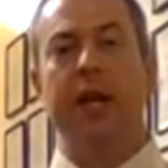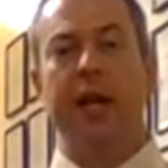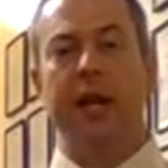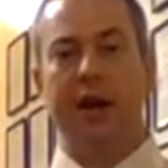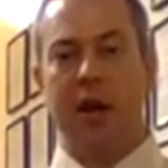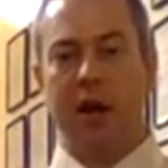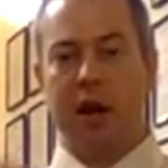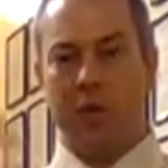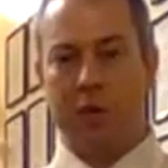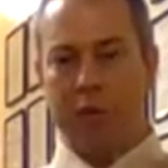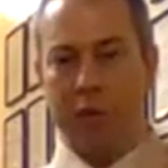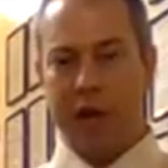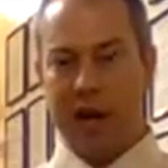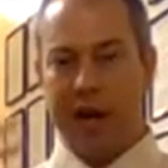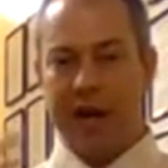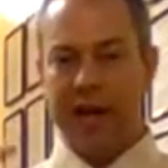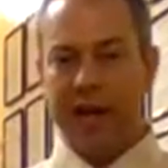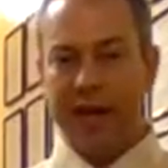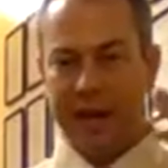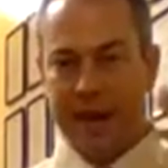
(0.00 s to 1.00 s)
and our
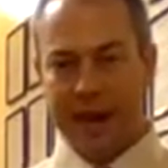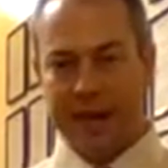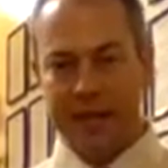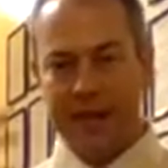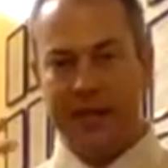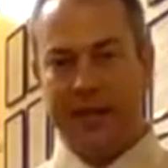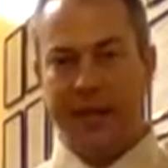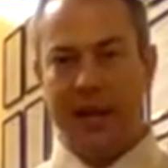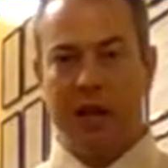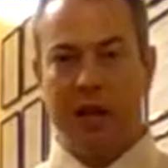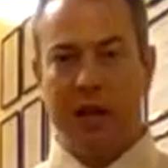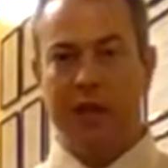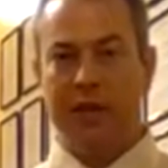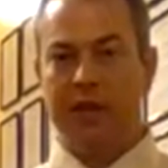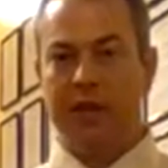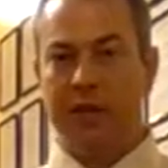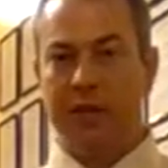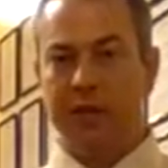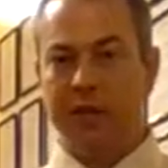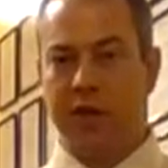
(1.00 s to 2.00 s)
brain has to tell us
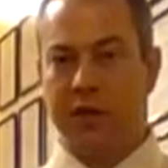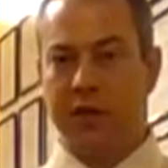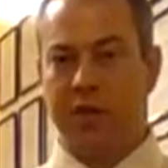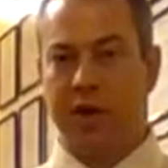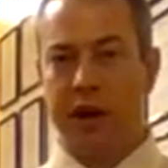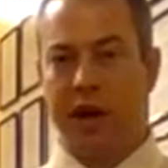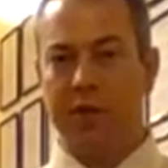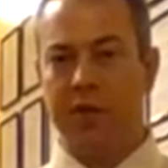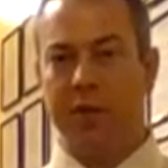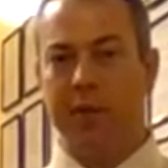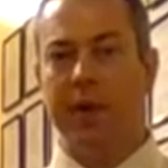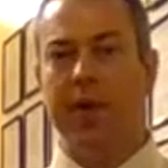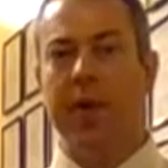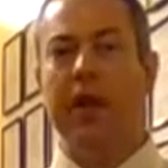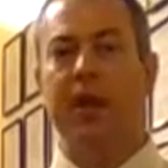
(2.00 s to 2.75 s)
that there's a problem.